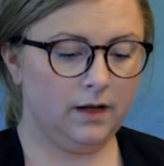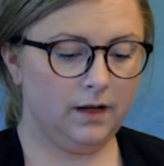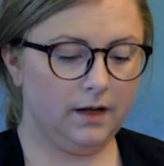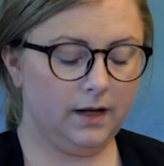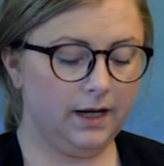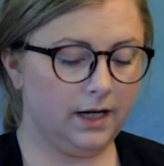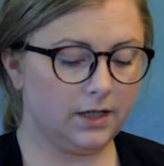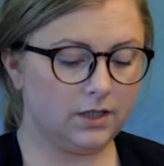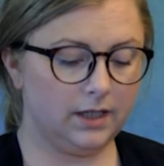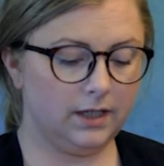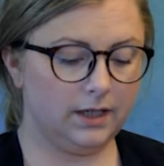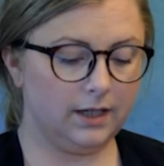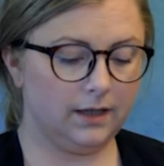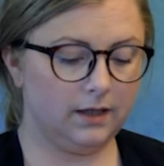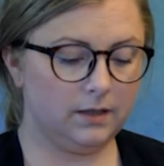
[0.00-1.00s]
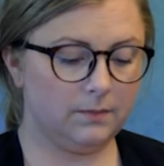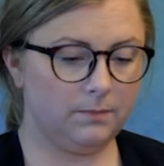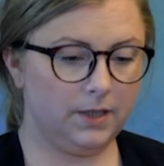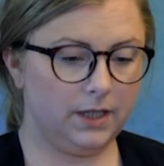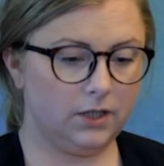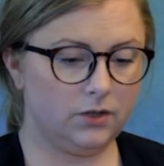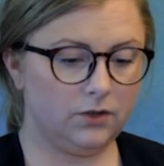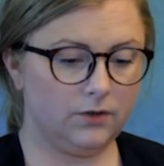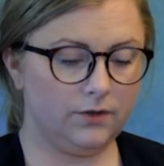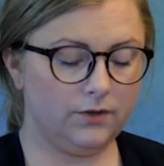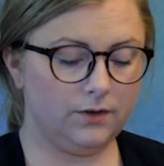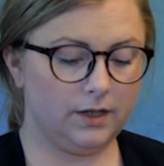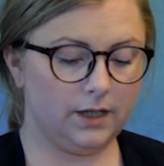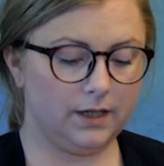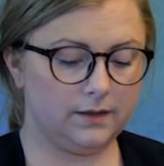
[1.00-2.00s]
I actually like this
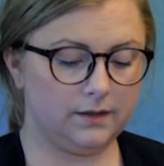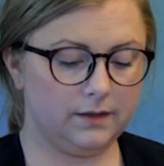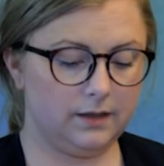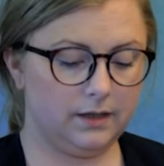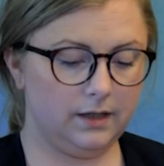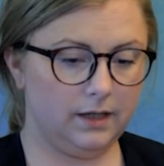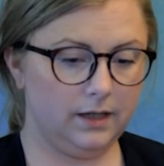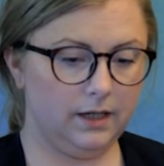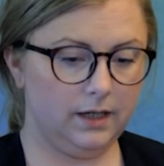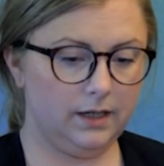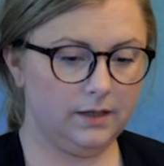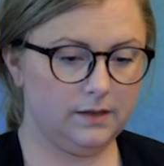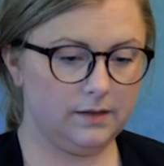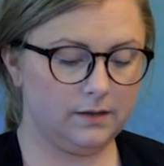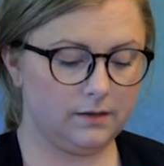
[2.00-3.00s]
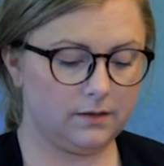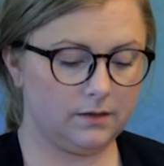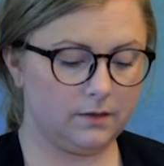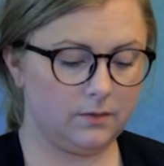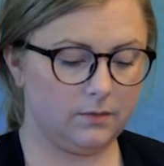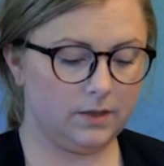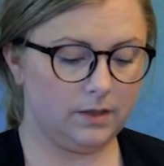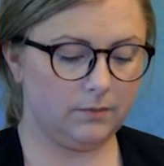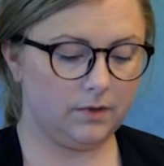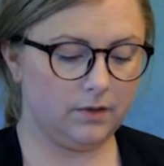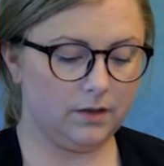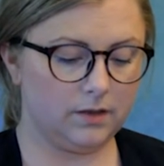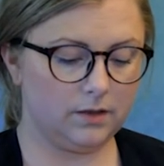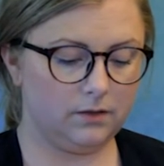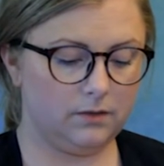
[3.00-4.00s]
picture as it is, so what I'm
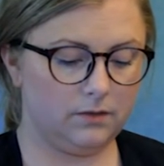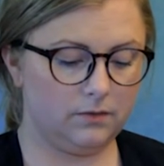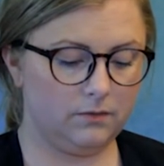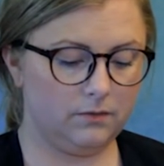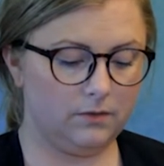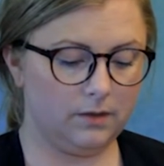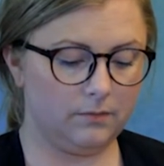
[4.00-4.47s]
gonna do,